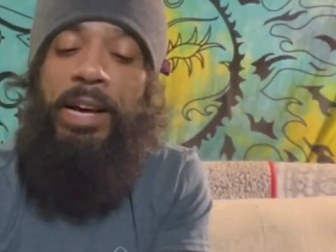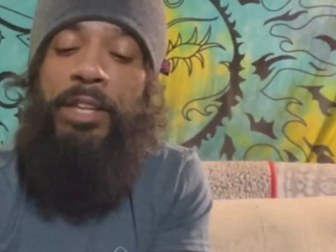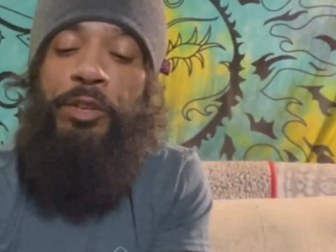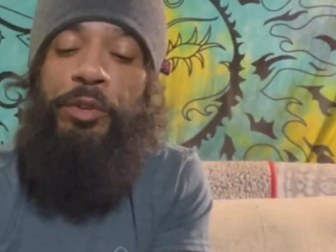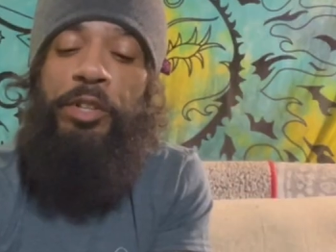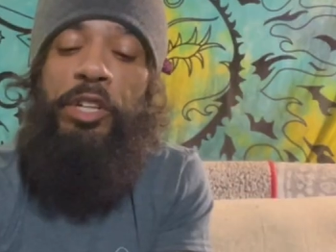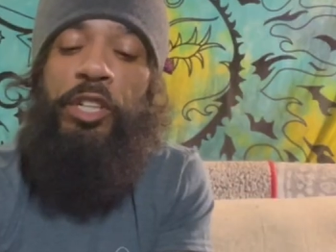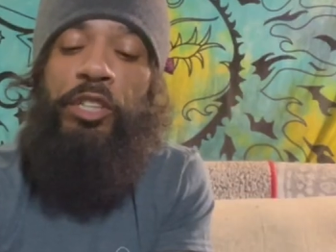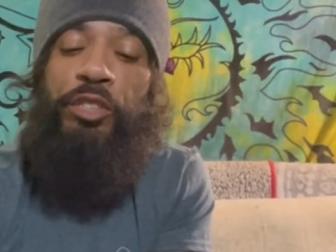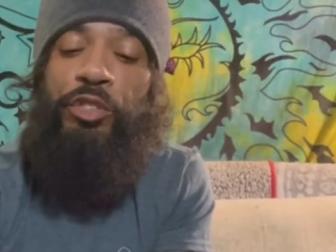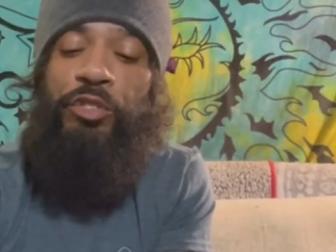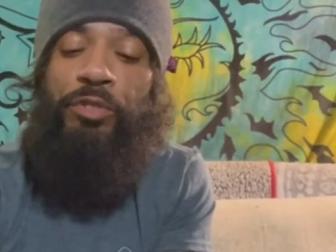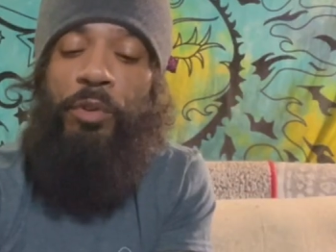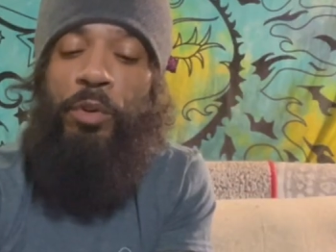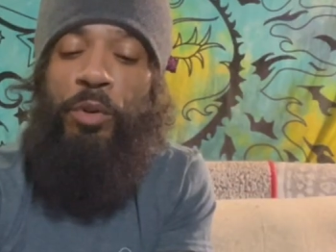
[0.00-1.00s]
and you can
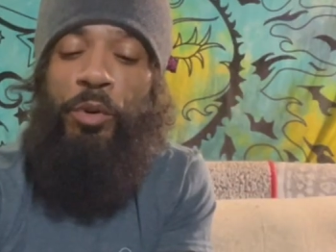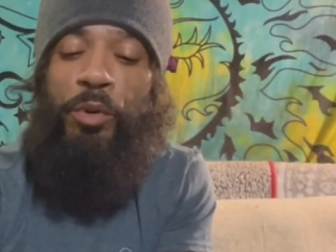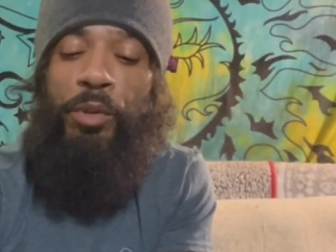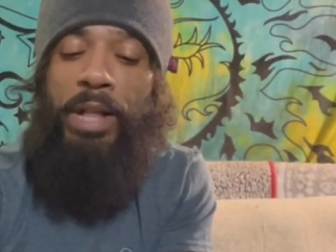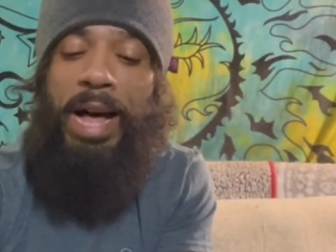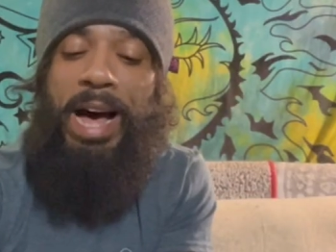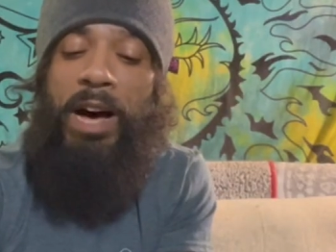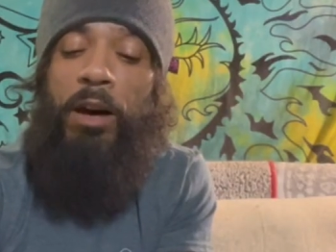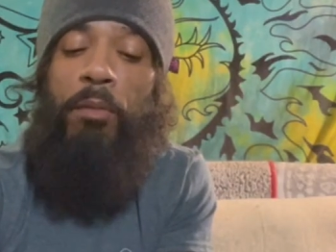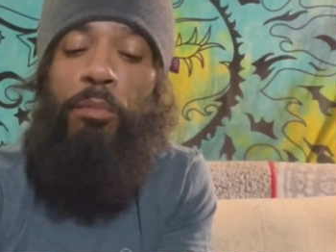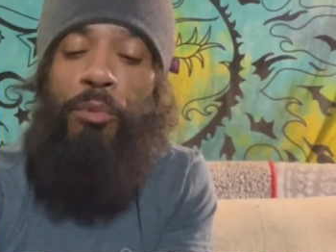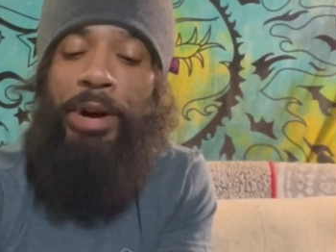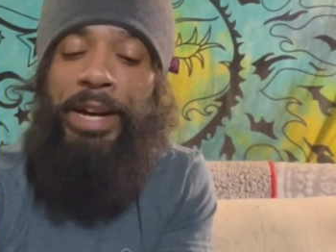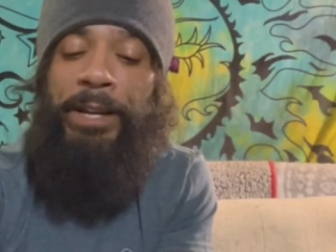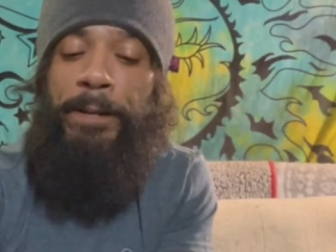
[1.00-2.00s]
control how
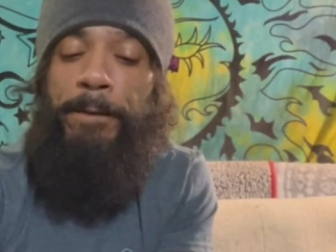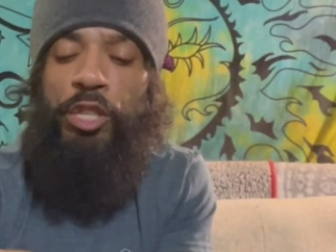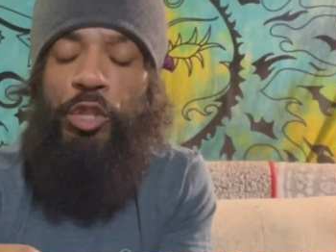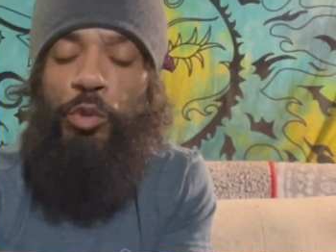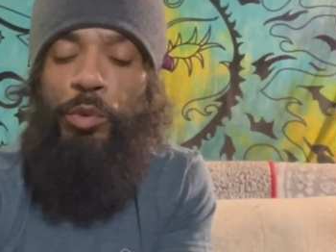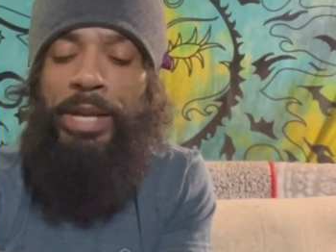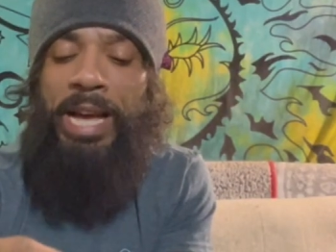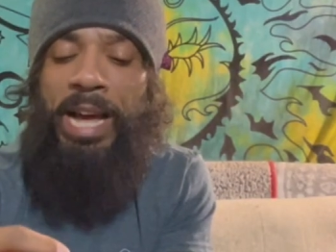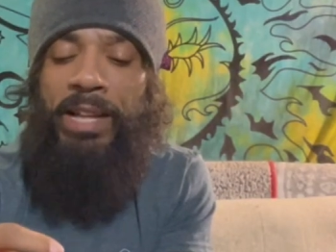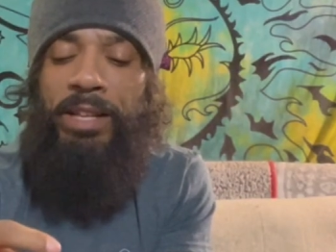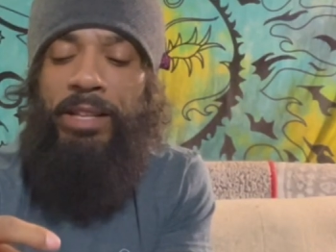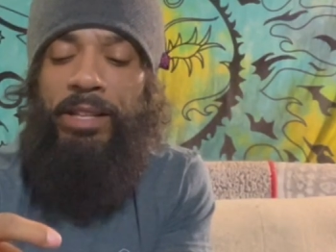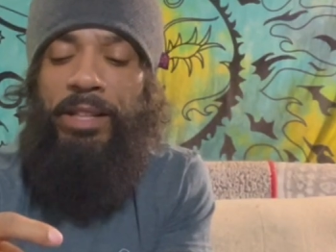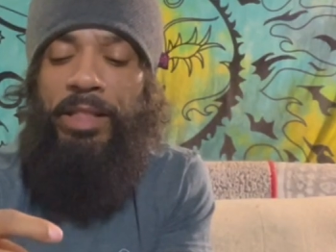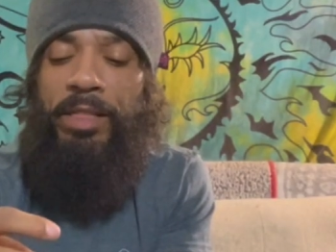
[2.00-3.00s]
bright you get
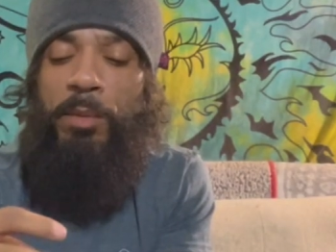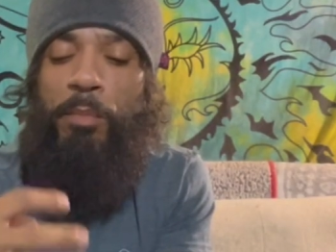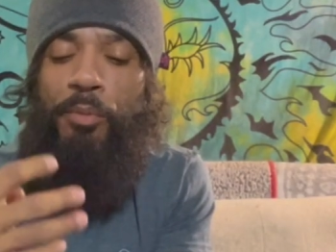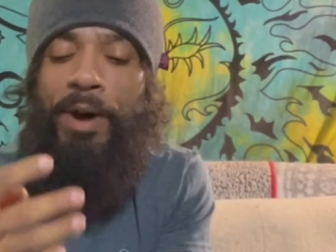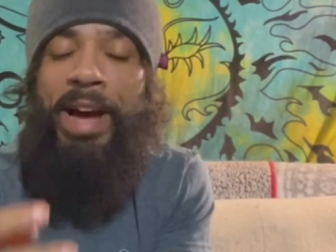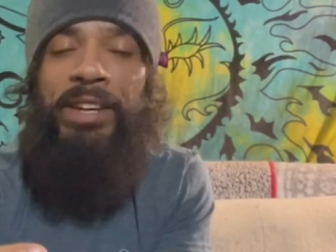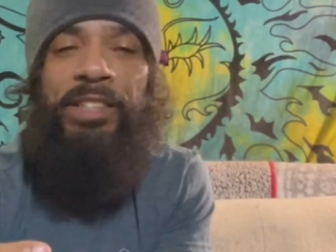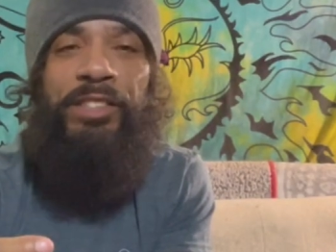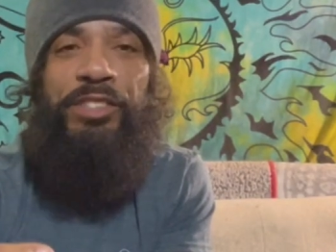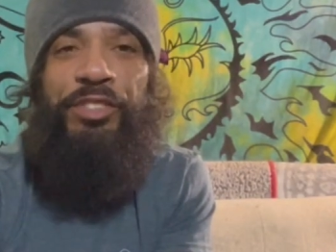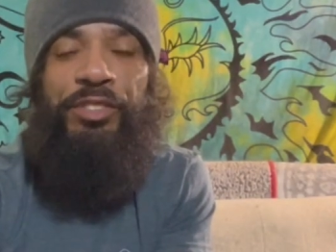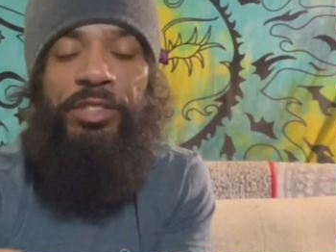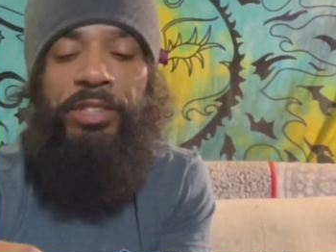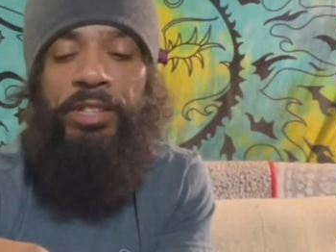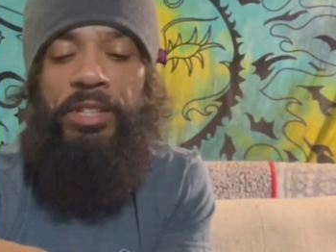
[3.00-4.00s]
the brightest